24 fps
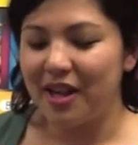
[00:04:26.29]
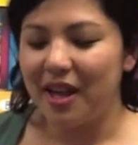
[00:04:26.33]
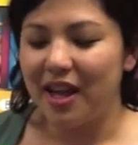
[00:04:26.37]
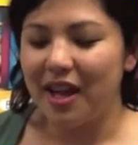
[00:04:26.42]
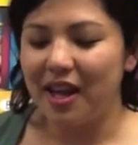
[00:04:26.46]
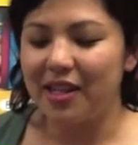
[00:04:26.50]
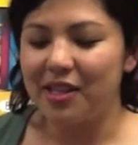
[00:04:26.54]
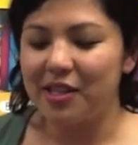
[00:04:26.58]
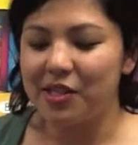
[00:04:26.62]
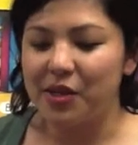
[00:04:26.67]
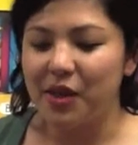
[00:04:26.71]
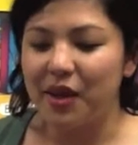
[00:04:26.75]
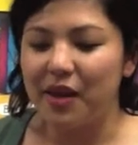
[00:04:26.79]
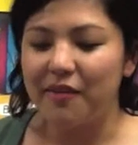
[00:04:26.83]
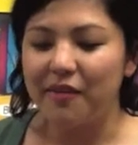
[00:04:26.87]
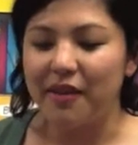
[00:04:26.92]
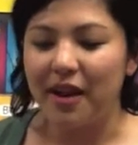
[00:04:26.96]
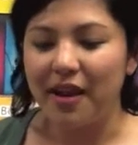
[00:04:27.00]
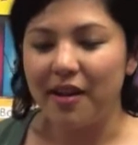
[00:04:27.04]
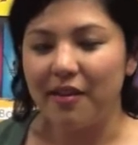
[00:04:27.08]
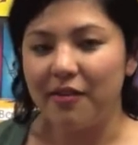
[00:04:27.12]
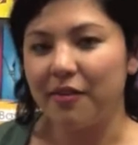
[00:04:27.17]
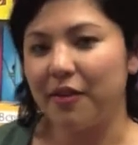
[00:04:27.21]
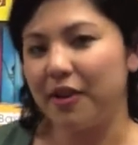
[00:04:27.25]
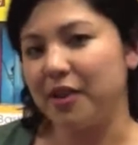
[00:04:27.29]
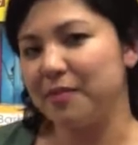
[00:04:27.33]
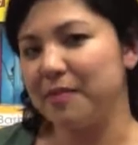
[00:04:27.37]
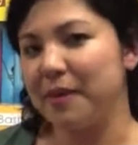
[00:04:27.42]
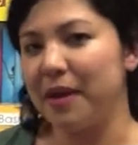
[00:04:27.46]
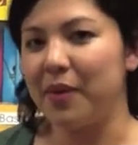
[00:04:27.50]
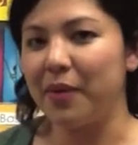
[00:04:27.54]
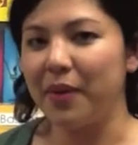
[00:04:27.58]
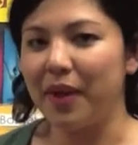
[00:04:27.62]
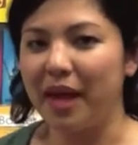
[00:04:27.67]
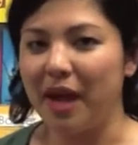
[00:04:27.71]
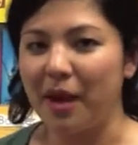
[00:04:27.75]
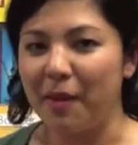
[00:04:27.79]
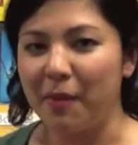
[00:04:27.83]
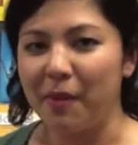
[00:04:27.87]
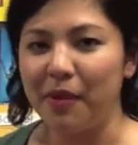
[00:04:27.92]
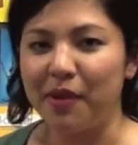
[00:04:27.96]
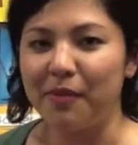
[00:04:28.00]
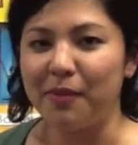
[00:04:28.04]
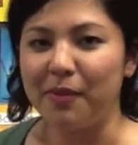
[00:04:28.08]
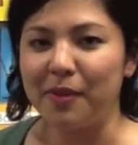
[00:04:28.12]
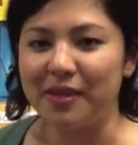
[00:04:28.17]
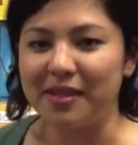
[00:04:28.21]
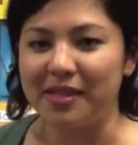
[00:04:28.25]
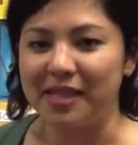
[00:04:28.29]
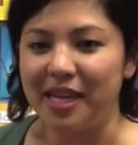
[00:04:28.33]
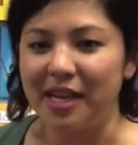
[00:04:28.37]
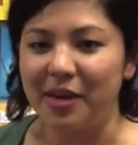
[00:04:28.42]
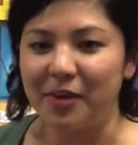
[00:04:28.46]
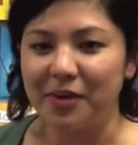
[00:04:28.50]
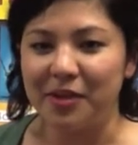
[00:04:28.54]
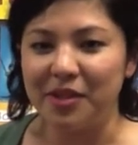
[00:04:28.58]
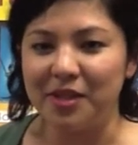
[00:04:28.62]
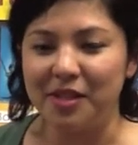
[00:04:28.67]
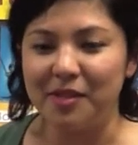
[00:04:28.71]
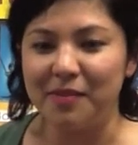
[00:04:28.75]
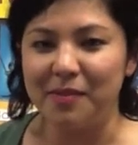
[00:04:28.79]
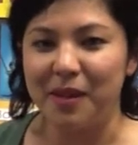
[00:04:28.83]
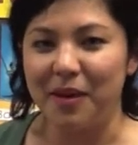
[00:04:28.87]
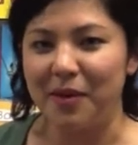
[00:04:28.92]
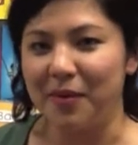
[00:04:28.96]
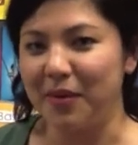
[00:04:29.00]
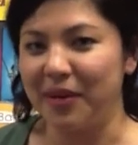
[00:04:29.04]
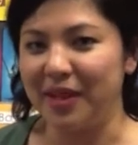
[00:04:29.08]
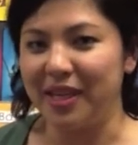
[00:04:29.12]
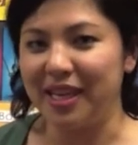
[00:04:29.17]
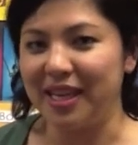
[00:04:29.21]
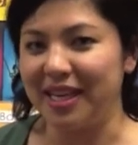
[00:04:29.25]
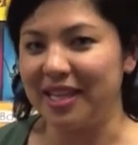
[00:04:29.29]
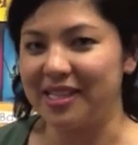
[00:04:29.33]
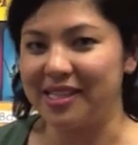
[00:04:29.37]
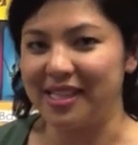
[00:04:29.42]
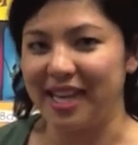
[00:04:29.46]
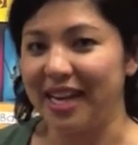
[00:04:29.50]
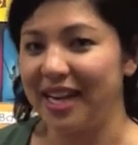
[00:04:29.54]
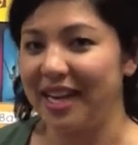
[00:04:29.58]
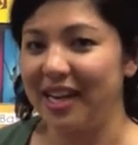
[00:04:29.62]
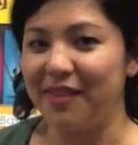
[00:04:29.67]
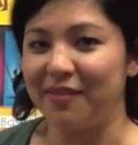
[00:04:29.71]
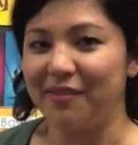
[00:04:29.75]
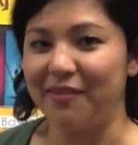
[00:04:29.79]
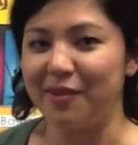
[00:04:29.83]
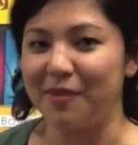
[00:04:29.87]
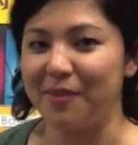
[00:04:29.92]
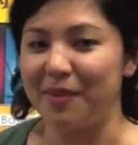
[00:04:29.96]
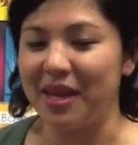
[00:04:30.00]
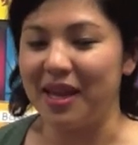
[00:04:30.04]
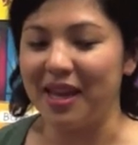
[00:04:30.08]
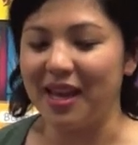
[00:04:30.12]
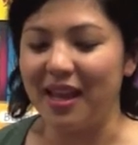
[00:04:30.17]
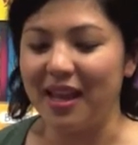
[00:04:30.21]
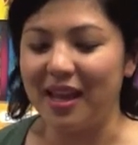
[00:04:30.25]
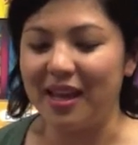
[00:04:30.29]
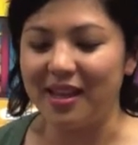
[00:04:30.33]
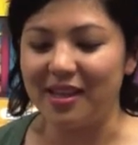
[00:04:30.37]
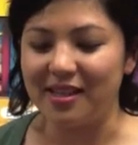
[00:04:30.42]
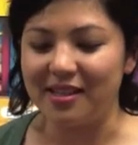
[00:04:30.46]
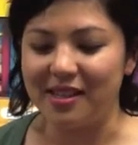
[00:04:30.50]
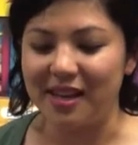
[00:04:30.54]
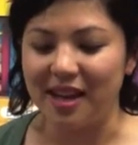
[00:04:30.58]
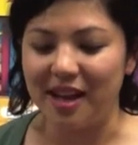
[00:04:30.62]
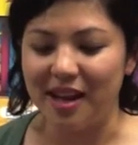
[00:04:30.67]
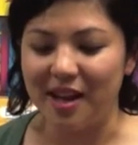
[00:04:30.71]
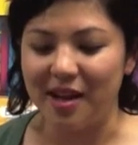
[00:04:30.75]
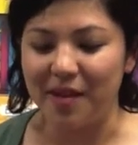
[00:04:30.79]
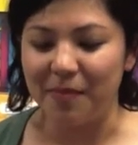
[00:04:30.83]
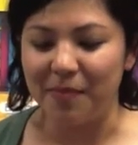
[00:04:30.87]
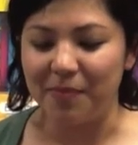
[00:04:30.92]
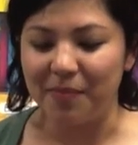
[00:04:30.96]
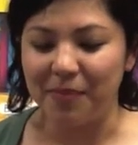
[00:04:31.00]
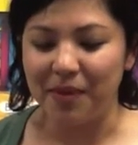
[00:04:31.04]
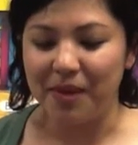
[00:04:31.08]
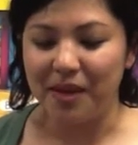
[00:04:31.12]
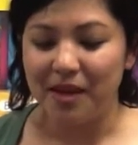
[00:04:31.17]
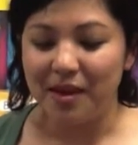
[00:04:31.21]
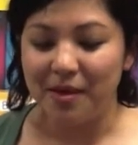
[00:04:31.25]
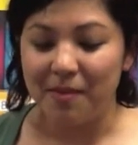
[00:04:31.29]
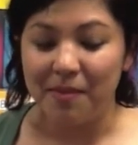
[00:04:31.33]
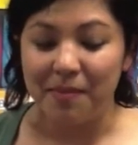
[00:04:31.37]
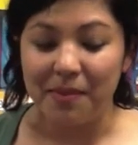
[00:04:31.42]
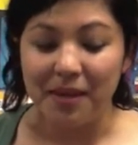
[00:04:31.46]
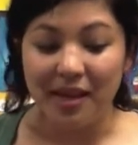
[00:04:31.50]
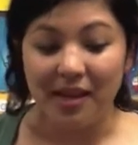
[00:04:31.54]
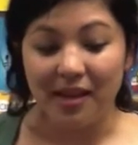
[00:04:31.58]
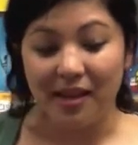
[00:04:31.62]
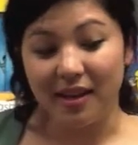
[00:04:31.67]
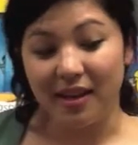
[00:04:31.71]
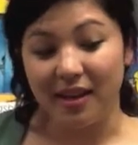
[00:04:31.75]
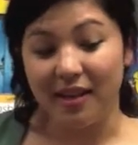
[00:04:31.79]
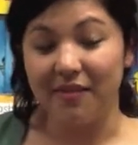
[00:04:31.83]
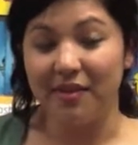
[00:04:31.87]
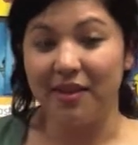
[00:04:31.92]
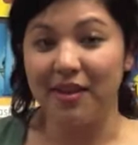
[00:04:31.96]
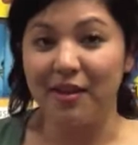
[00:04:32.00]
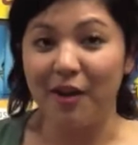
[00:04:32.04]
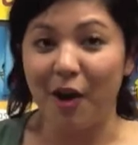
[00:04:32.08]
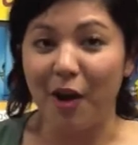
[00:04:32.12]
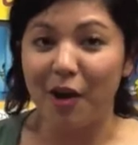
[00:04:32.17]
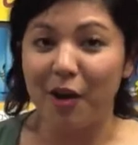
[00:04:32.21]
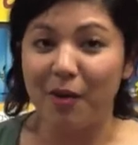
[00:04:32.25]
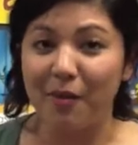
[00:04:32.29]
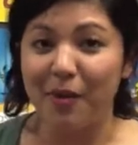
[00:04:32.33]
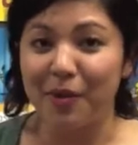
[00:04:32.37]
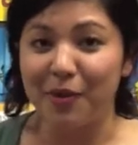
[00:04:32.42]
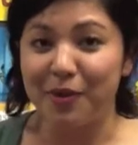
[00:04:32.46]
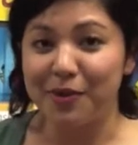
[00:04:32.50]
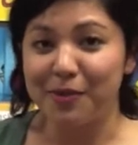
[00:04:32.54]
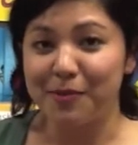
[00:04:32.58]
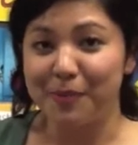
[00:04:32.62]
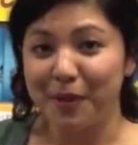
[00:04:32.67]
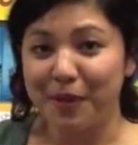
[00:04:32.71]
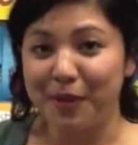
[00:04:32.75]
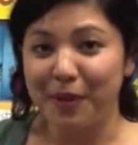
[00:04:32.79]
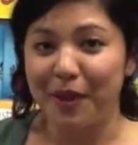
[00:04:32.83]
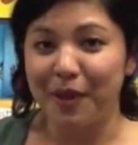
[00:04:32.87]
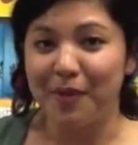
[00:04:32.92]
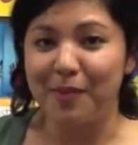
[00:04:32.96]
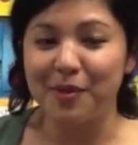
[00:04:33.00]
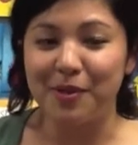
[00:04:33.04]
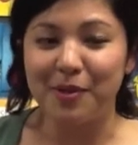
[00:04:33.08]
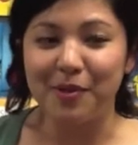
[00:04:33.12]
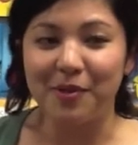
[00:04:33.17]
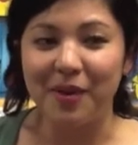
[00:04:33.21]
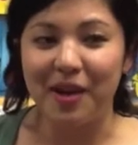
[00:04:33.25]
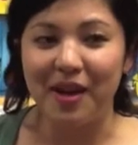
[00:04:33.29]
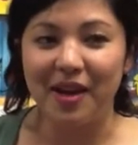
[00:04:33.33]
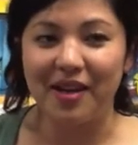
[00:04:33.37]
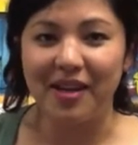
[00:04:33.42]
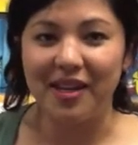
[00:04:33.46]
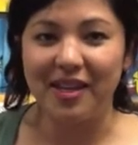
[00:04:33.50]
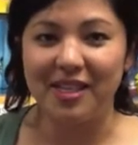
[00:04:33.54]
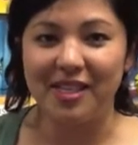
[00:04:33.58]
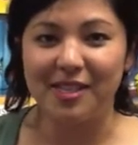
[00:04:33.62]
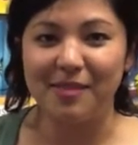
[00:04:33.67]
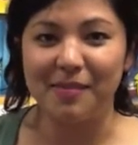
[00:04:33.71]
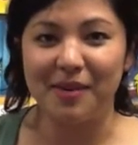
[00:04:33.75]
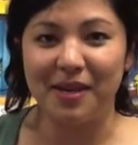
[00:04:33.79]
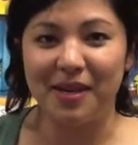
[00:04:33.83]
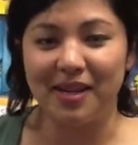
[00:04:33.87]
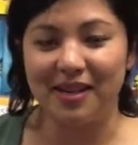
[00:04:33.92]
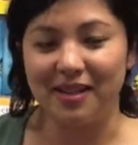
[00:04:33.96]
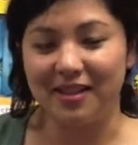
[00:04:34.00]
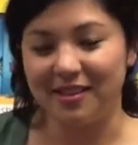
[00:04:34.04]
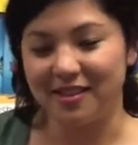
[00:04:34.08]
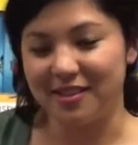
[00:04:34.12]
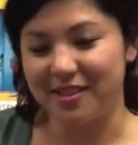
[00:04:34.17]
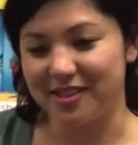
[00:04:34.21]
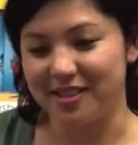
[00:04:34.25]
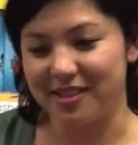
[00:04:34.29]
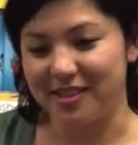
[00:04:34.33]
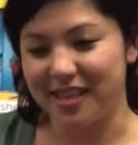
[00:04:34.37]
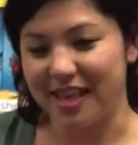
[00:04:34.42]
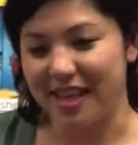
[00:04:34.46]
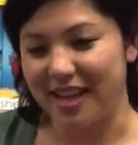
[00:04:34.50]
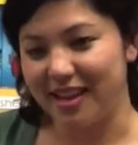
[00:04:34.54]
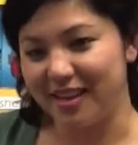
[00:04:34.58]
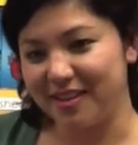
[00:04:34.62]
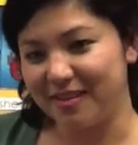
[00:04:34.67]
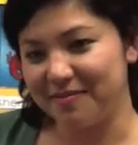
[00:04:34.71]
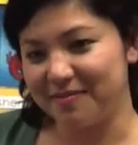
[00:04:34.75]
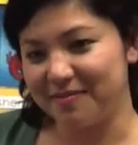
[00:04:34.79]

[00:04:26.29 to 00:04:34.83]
And so I've kind of worked my way up with Books Inc., which has been really exciting for me. And um, being given Not Your Mother's Book Club to run has been just like